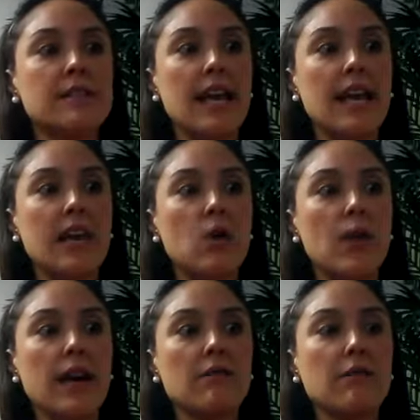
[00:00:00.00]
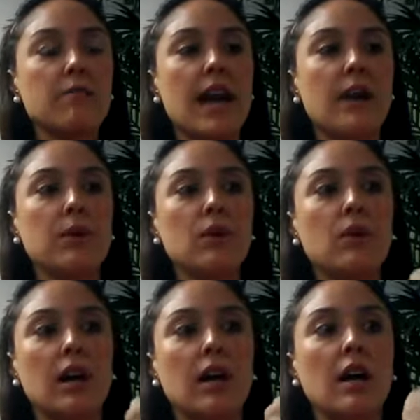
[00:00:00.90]
staying away from the
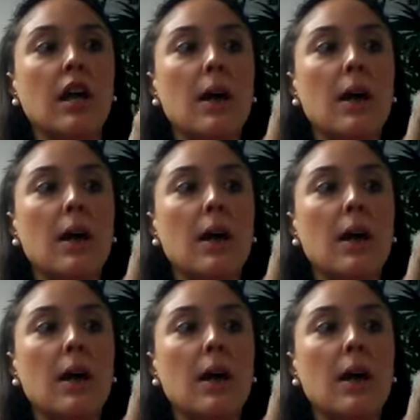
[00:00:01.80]
areola,